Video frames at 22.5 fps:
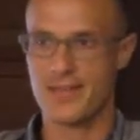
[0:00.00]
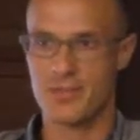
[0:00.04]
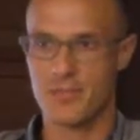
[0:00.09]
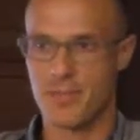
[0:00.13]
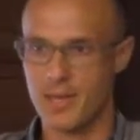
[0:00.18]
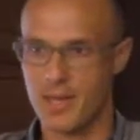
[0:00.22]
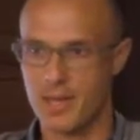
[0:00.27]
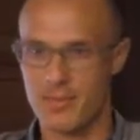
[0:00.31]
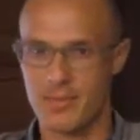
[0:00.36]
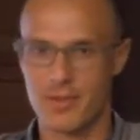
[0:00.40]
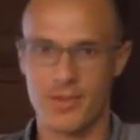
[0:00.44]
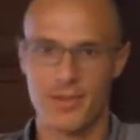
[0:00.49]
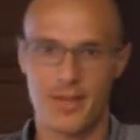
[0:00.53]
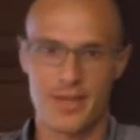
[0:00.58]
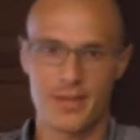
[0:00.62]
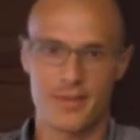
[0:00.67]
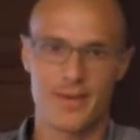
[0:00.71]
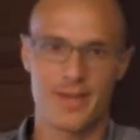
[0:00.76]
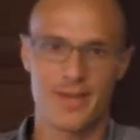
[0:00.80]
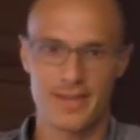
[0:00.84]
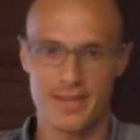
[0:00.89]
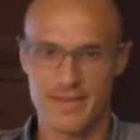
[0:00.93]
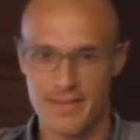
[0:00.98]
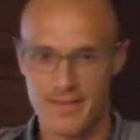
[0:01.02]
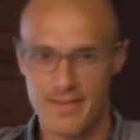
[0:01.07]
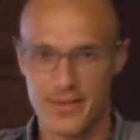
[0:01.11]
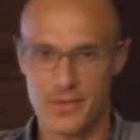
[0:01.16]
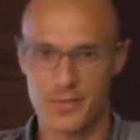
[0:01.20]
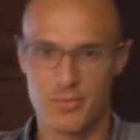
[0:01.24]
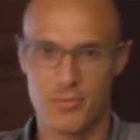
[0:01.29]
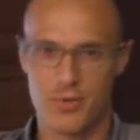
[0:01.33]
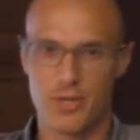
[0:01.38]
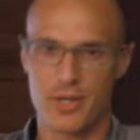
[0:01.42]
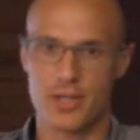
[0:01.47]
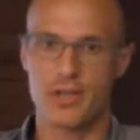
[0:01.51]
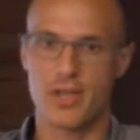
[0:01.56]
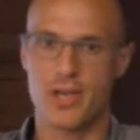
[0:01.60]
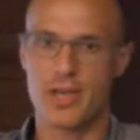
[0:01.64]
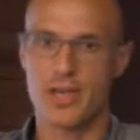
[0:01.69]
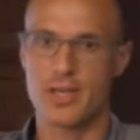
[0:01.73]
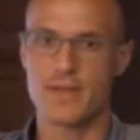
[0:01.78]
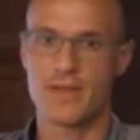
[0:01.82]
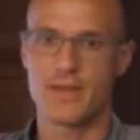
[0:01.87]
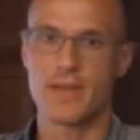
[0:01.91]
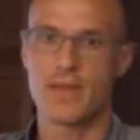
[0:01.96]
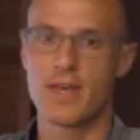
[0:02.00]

You pick up the light weight, it feels pretty light.